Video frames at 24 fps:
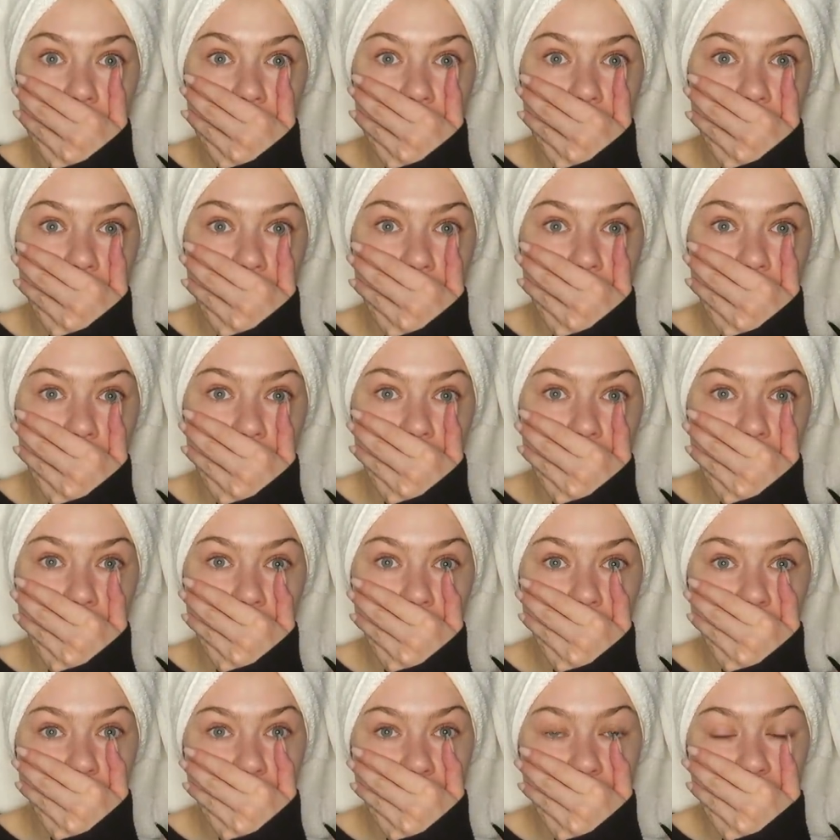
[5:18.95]

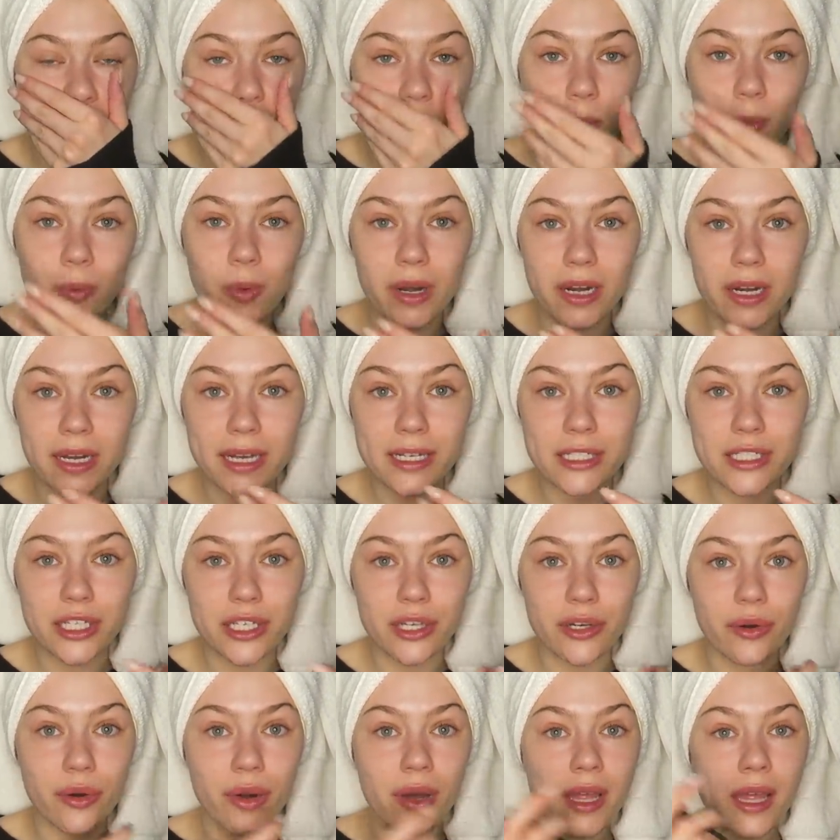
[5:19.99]
oh my God, what did I
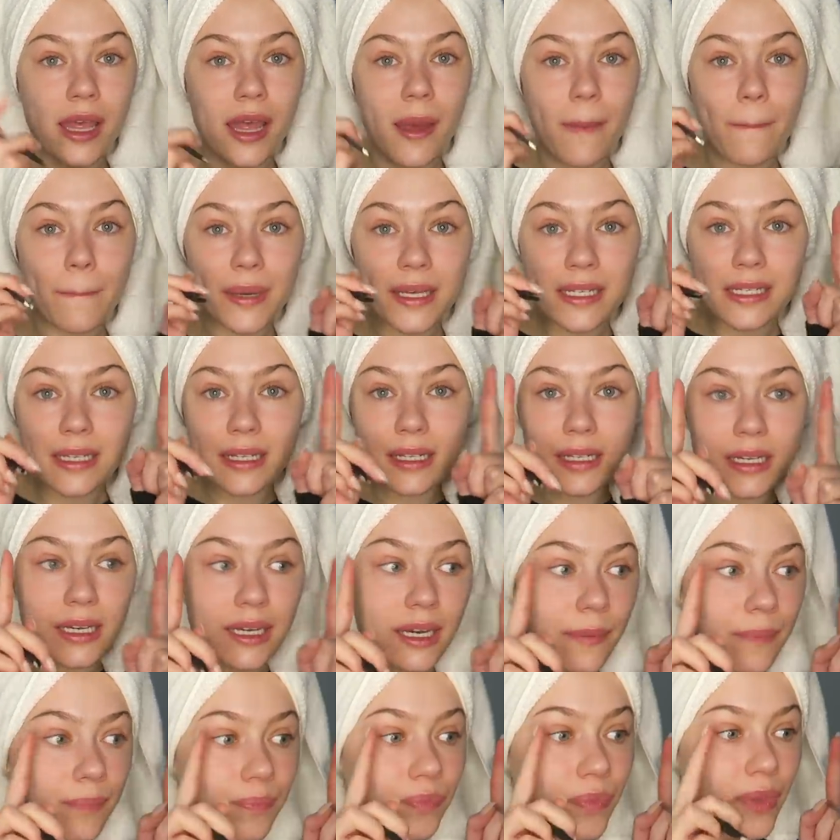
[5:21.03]
do?
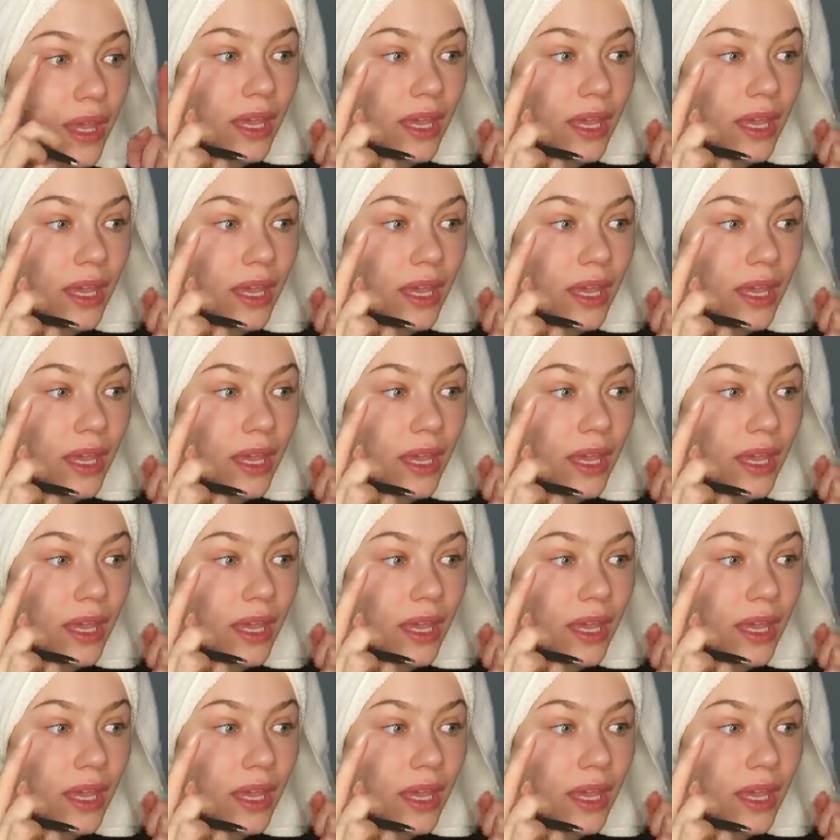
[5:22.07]
Basically,